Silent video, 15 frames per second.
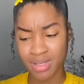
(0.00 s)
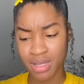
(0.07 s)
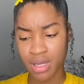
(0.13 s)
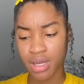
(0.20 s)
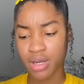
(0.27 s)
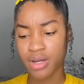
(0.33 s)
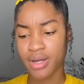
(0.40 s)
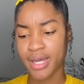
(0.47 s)

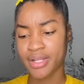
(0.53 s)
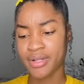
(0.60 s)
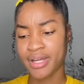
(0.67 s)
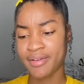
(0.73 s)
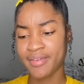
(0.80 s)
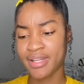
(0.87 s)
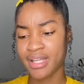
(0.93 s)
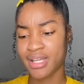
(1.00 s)
Oh, I don't
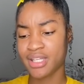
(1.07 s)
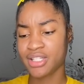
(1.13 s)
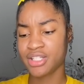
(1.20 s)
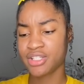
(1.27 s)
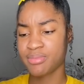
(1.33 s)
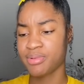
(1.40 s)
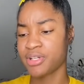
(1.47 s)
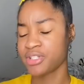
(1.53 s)
have any
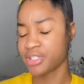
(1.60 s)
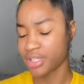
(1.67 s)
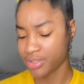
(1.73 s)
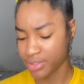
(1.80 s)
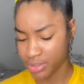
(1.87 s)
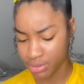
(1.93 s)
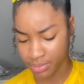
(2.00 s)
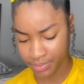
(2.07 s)
edges brush. I
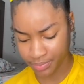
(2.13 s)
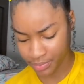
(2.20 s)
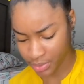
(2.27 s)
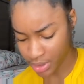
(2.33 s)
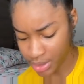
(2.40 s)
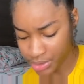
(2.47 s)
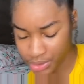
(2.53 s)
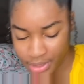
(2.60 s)
don't
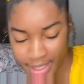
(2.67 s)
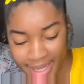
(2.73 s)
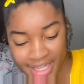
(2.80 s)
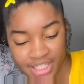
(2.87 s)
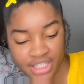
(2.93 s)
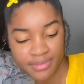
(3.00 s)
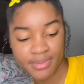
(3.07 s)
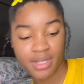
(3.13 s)
the
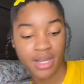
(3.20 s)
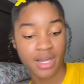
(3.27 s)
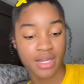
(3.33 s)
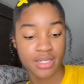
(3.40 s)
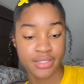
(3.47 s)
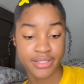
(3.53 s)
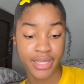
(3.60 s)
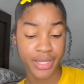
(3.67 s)
edges
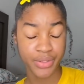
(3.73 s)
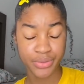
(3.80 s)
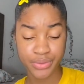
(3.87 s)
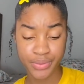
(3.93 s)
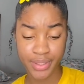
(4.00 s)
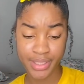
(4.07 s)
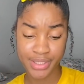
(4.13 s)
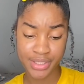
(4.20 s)
because I don't do
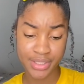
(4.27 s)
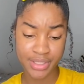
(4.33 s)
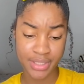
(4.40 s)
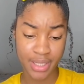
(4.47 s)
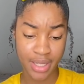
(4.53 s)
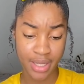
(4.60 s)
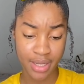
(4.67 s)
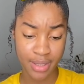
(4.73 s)
edges
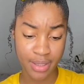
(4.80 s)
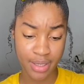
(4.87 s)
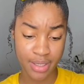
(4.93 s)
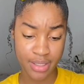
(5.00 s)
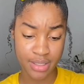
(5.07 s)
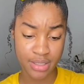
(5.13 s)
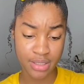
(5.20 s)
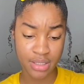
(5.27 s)

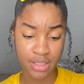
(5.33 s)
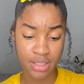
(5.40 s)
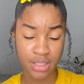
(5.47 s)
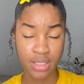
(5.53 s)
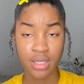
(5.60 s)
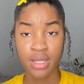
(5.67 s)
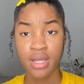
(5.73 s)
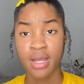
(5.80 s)
because
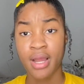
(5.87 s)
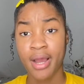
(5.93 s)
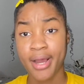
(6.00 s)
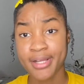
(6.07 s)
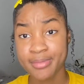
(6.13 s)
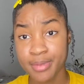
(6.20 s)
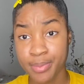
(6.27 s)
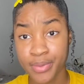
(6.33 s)
I'm
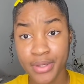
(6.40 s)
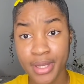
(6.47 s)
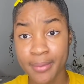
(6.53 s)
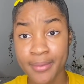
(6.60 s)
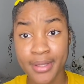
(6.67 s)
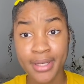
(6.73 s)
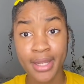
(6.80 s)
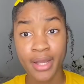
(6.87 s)
gonna put them
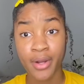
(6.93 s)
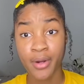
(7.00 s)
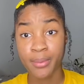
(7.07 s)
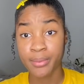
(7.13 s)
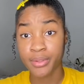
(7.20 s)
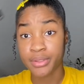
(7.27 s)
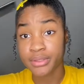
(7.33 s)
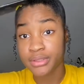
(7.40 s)
in and come
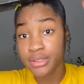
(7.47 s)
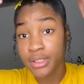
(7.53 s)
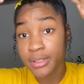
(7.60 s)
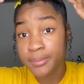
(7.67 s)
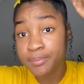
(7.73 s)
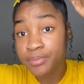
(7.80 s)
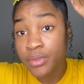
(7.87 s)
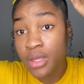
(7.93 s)
out. So
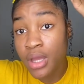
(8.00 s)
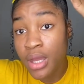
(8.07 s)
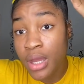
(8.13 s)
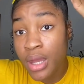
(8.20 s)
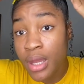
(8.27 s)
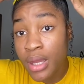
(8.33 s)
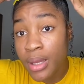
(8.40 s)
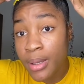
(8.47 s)

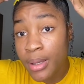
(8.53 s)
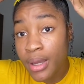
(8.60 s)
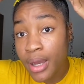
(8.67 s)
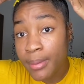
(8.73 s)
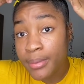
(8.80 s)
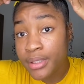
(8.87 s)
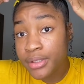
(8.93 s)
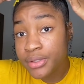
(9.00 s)
I'm
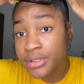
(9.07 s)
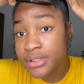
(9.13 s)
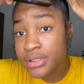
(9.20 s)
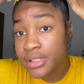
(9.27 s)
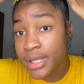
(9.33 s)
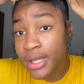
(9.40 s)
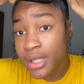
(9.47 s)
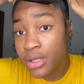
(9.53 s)
gonna use the
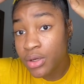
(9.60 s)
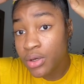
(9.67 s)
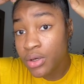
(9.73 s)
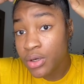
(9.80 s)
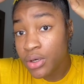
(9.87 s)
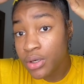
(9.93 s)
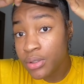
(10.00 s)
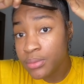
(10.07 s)
tail comb